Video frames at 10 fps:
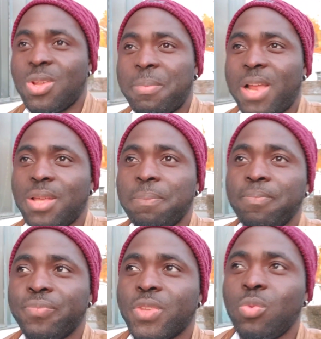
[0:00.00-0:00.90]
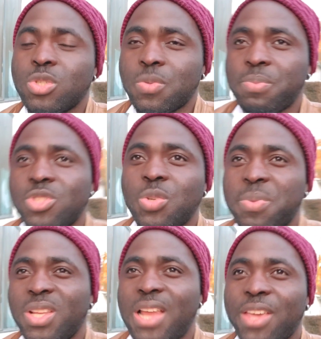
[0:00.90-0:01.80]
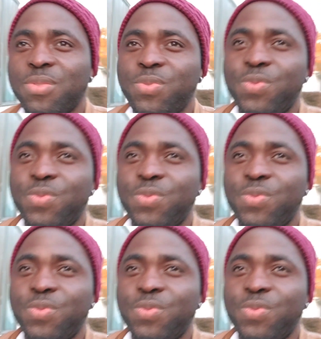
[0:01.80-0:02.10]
normally it was supposed to be like